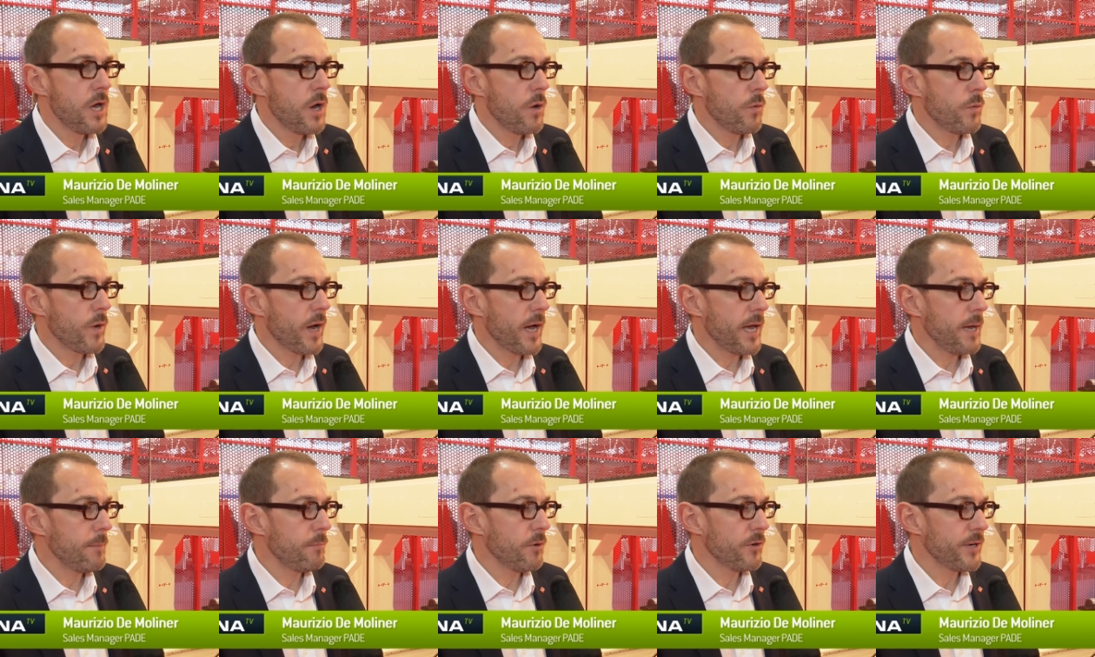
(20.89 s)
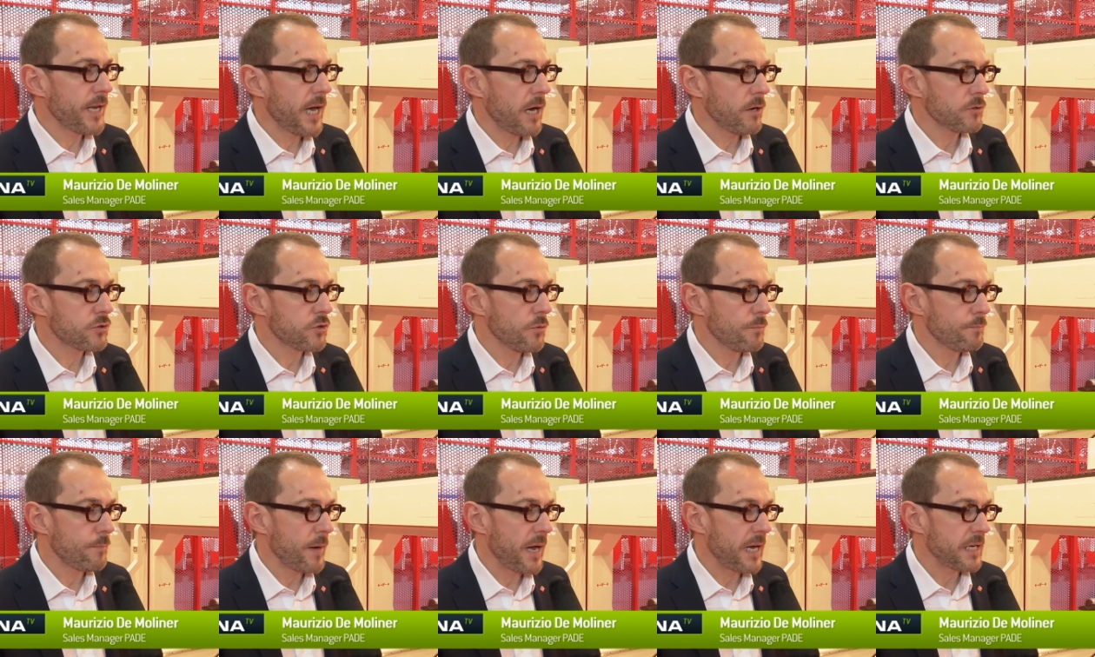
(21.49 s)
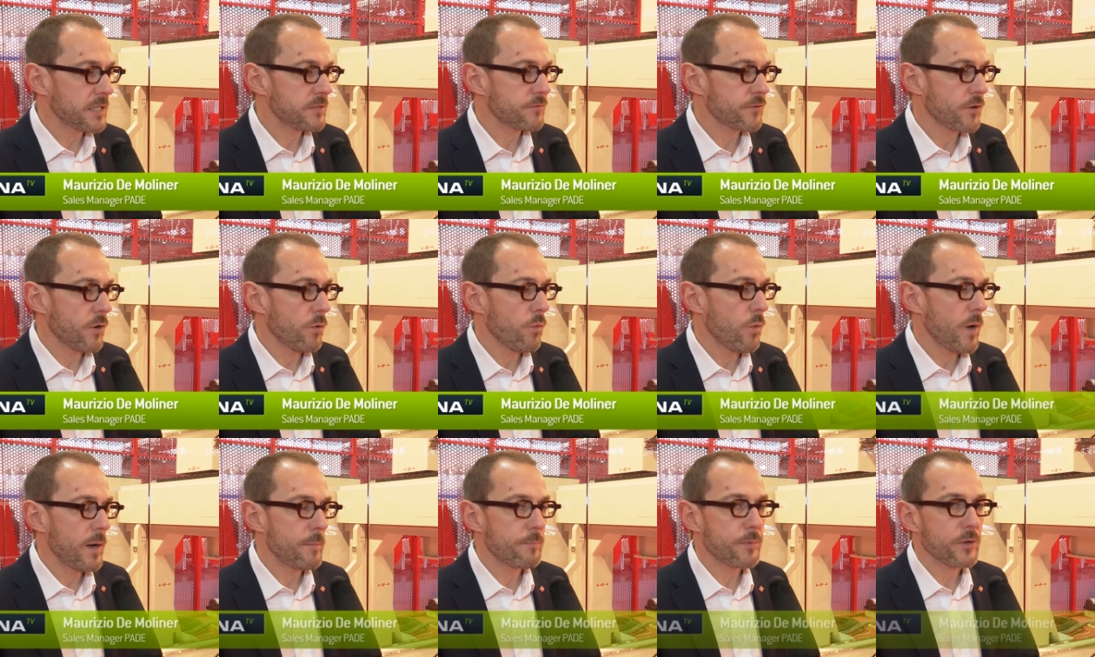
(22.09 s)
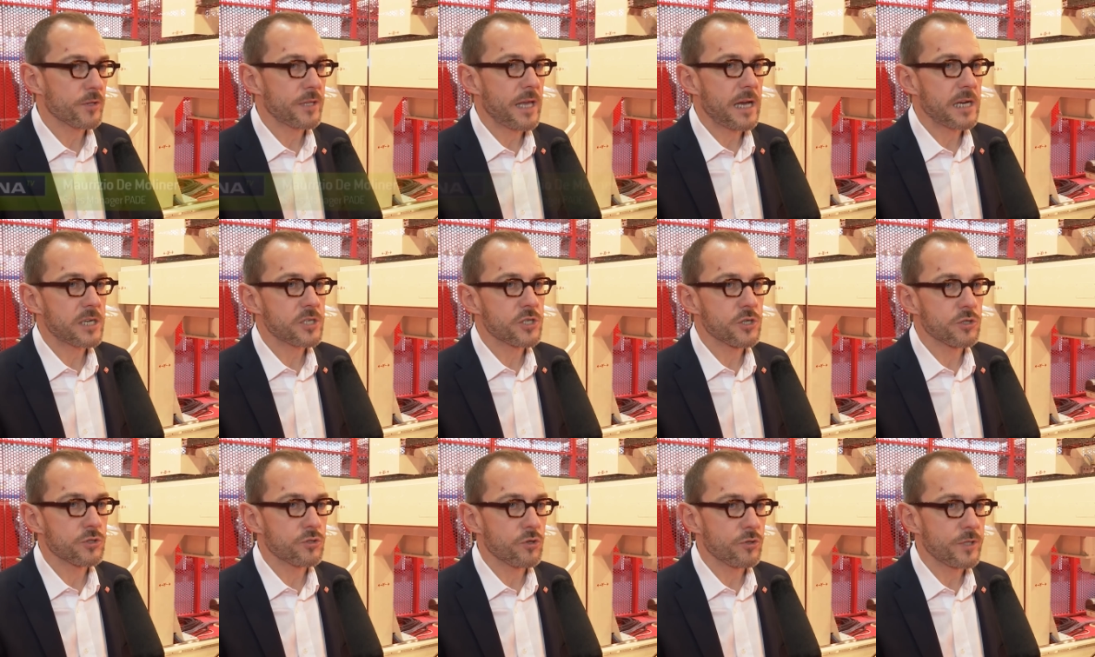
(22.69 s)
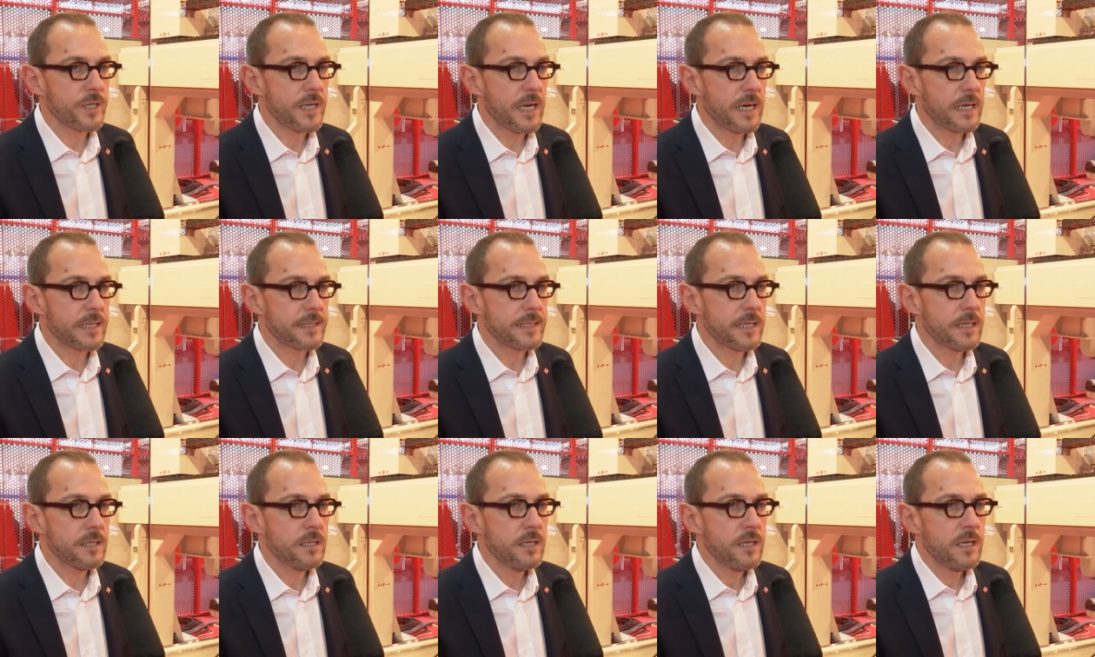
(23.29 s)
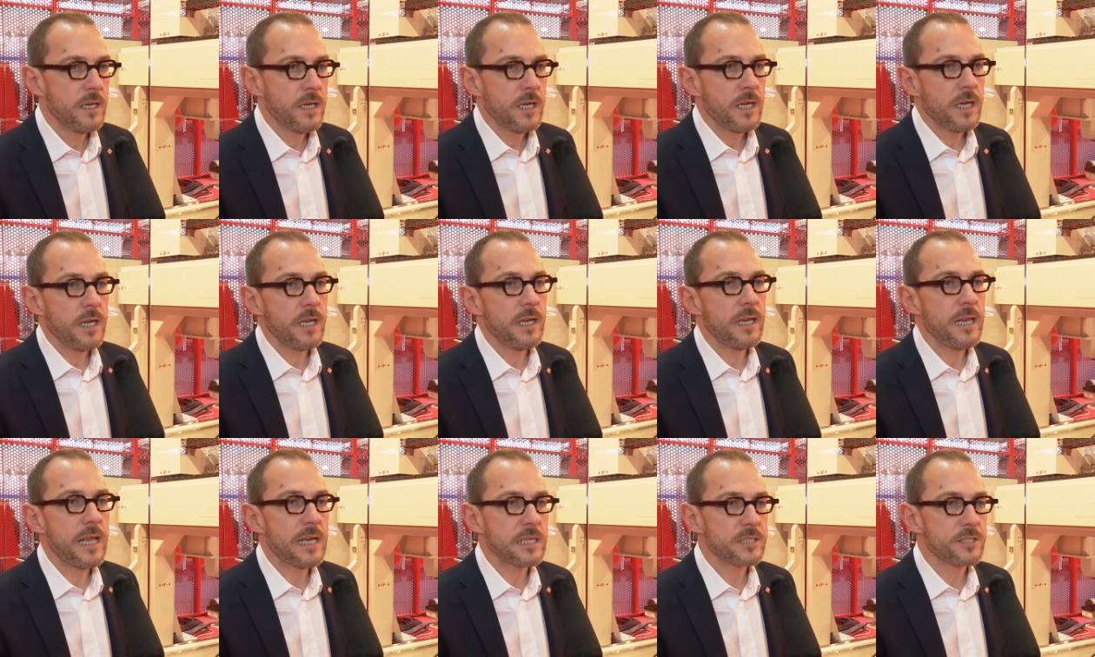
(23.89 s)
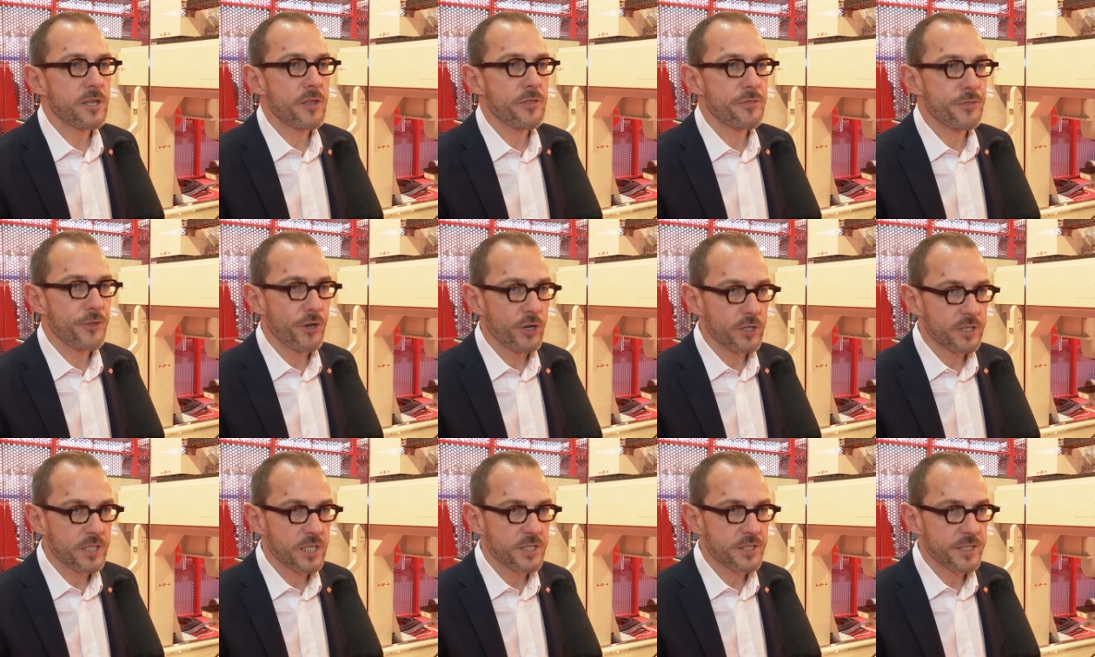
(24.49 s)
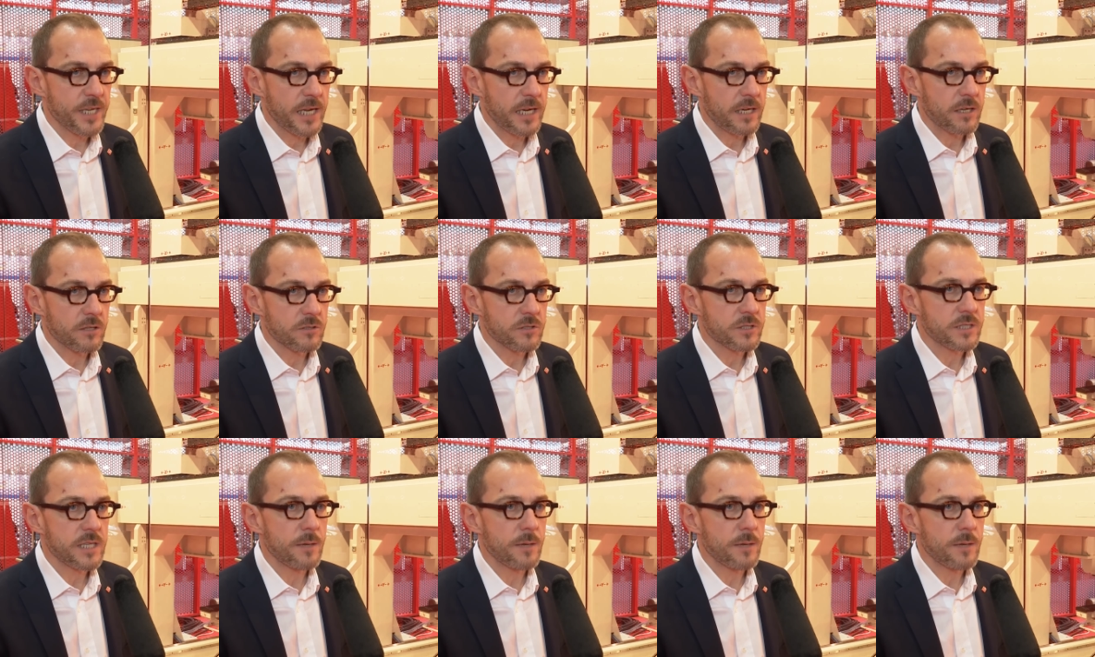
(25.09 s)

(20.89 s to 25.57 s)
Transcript: We are able now to pass from one production to the other in less than 30 seconds.